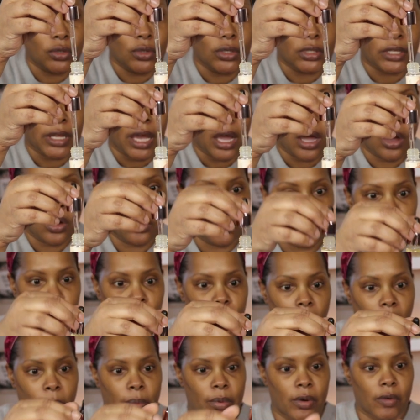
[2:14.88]
use that whole
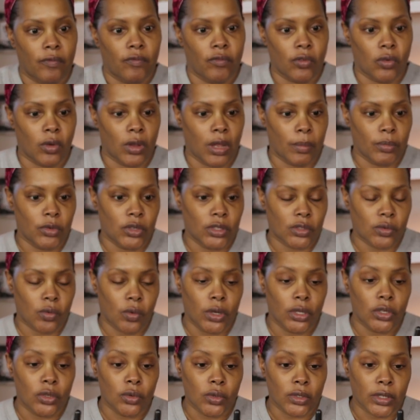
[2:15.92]
dropper full. I'm just going
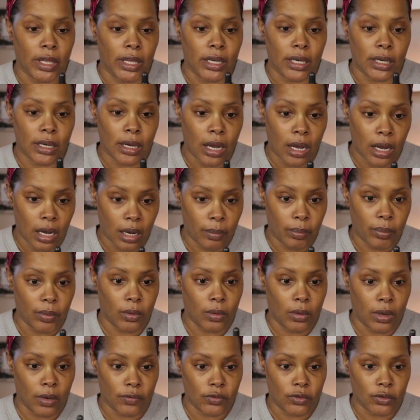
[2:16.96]
to use a
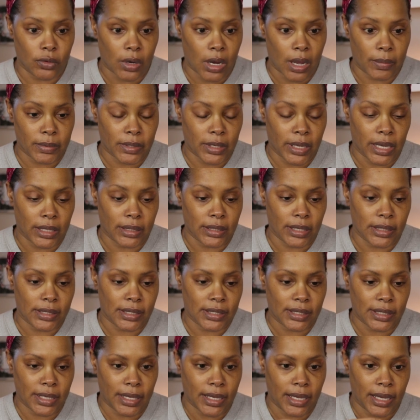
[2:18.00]
couple of drops like they
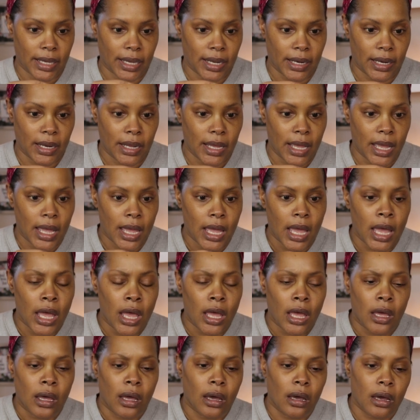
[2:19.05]
said.
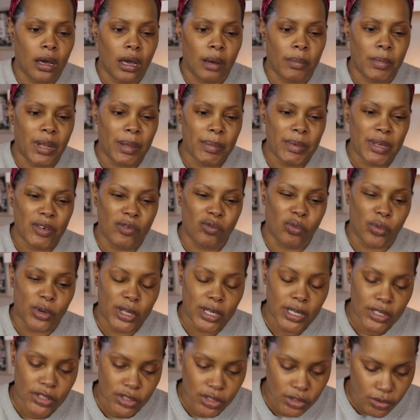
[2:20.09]
Um, let me
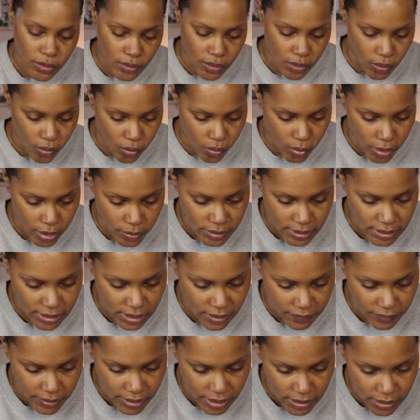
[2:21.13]
read to you the oils, because I
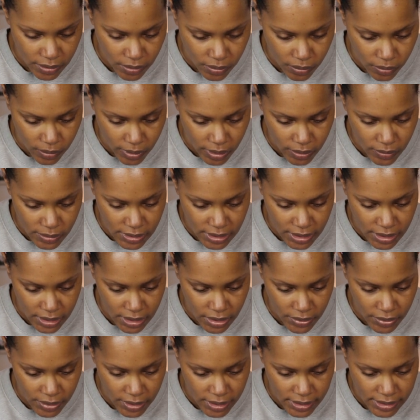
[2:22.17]
read the oils in
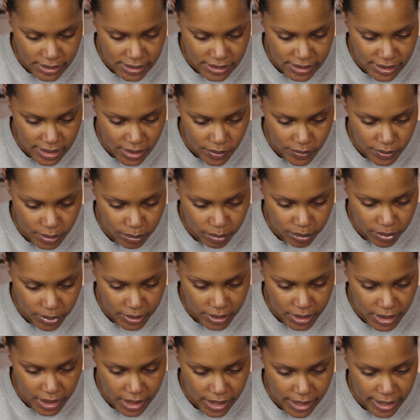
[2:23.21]
here and it sounded
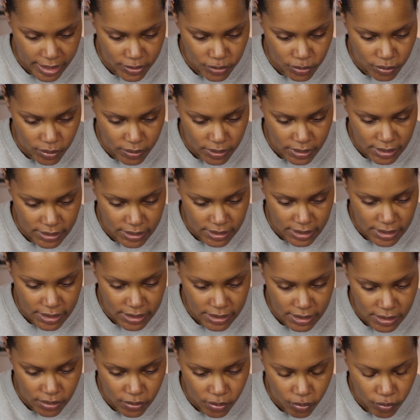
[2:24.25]
pretty natural. This
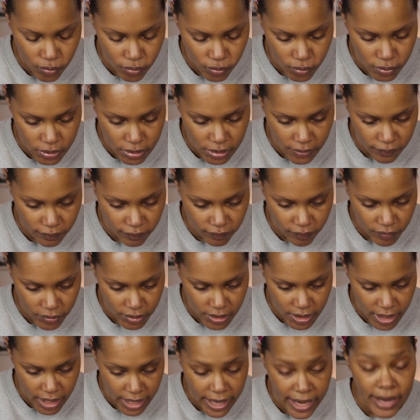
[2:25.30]
is a
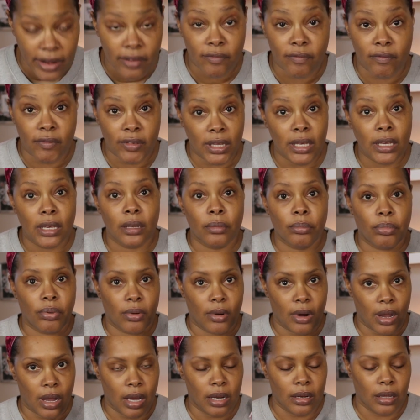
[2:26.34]
cruelty-free and vegan
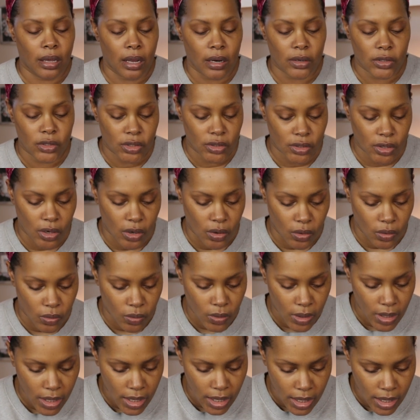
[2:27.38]
product. So